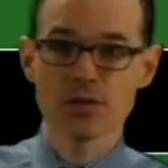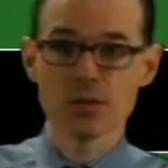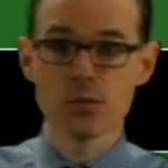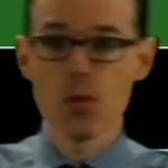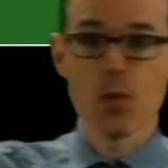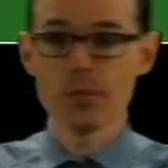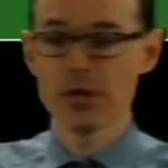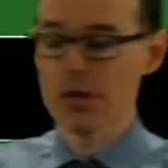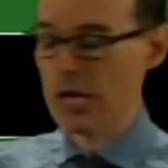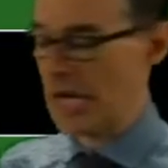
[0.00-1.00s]
It could be one
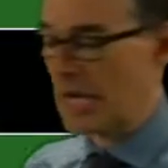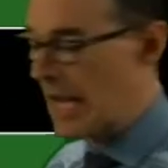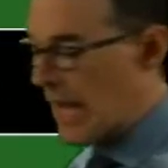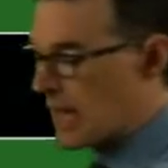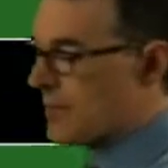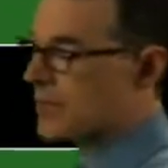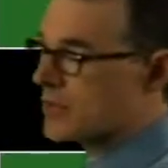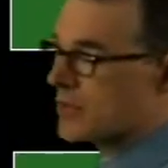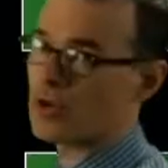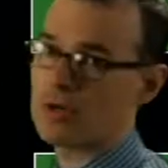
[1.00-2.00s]
period in a middle
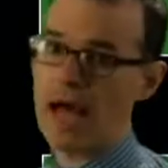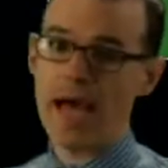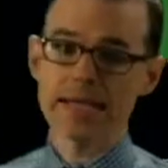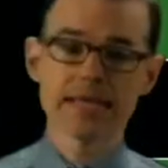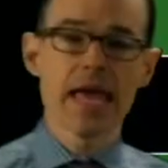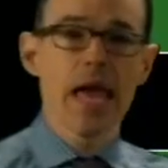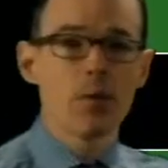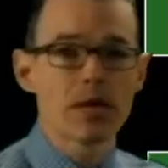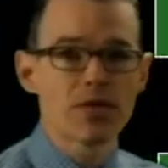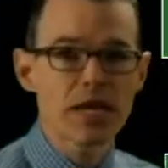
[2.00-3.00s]
school class.
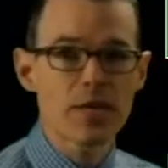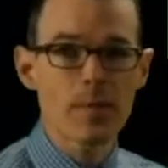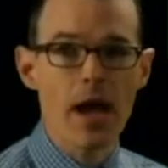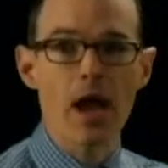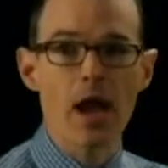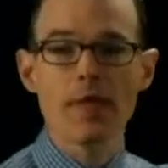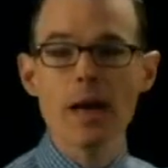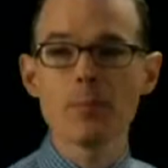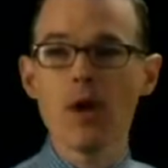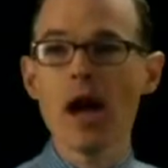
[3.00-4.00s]
We can think about
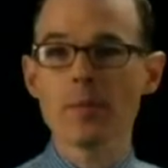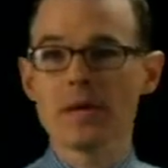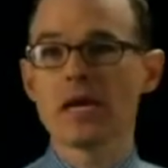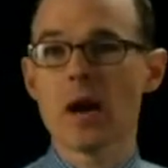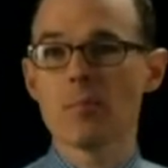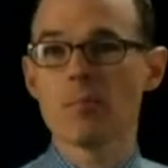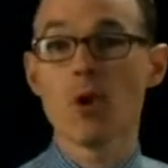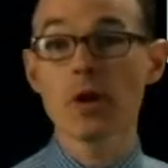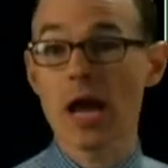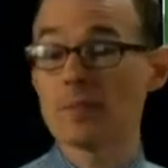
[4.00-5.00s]
that block being
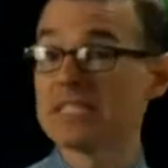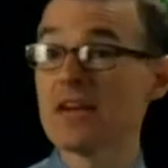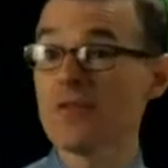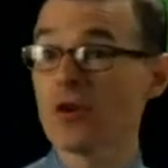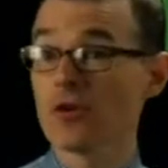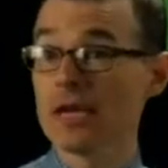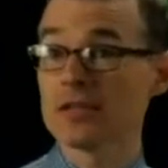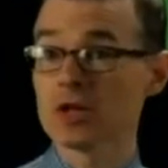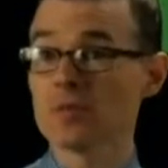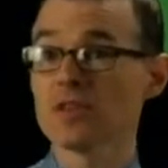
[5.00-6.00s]
broken up differently in
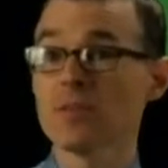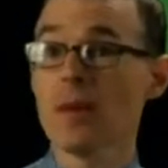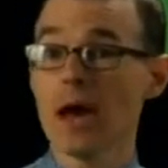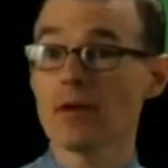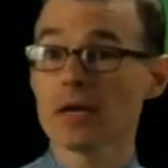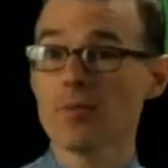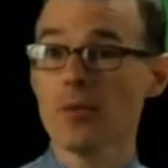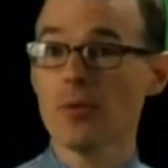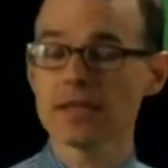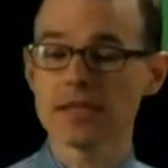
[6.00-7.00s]
terms of the modeling and
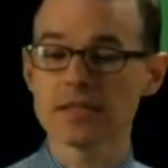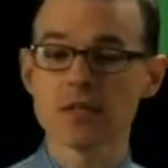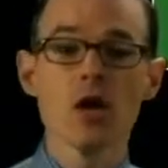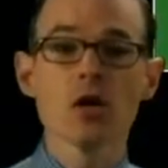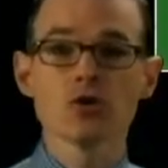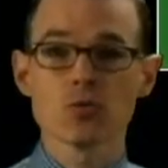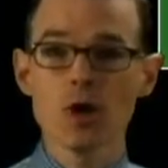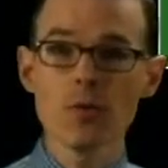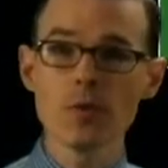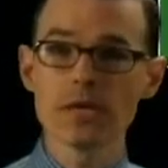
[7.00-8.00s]
practice. So
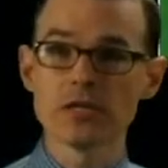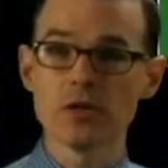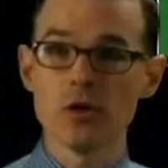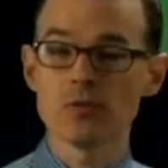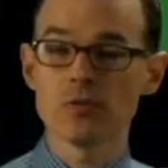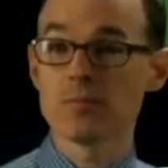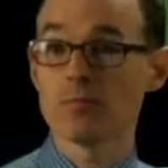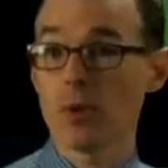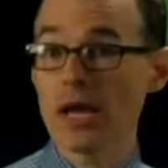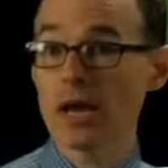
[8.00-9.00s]
one way we could do it is we could
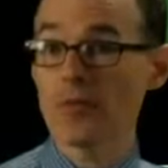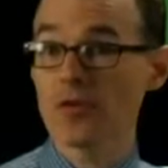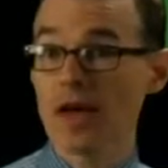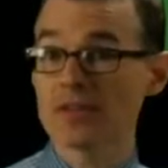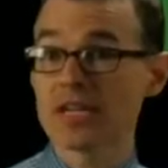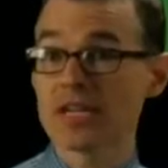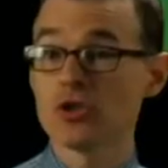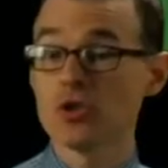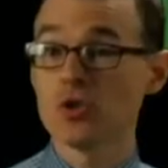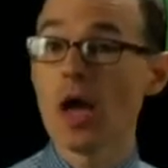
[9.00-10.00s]
break up the lesson
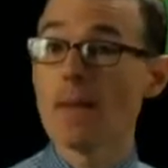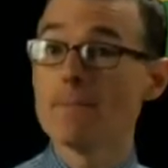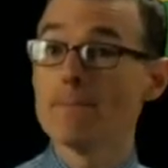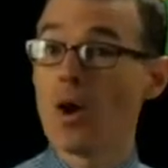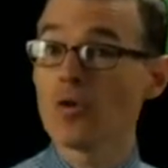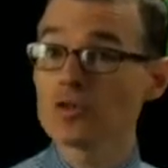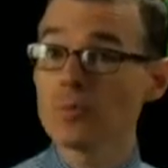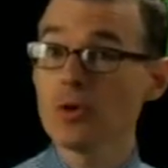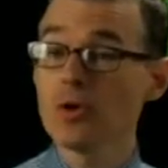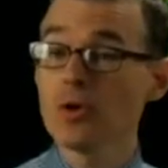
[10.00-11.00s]
into
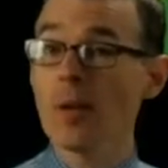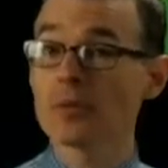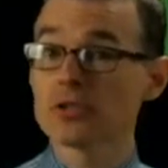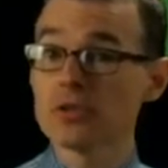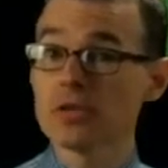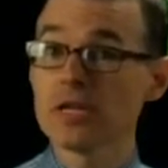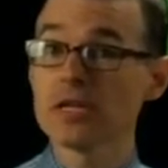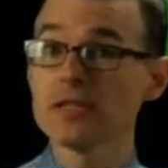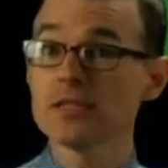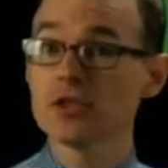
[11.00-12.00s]
multiple
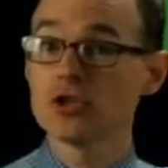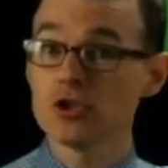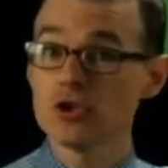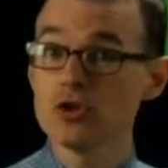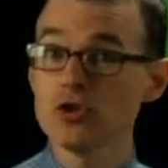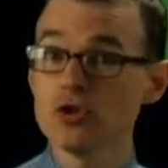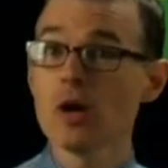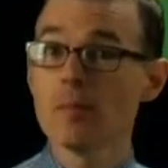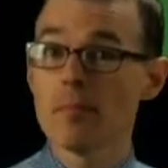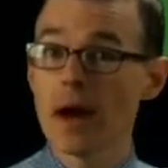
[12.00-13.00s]
opportunities to do
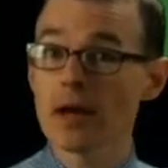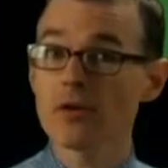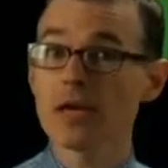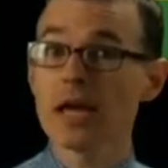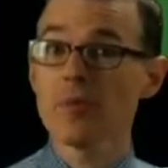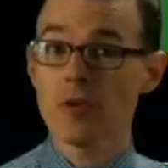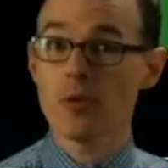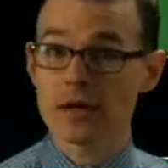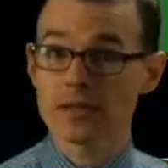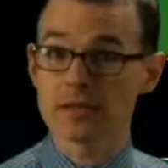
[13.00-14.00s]
modeling and
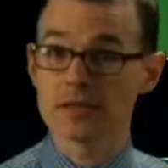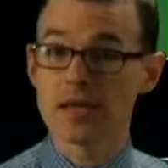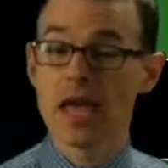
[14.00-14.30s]
practice.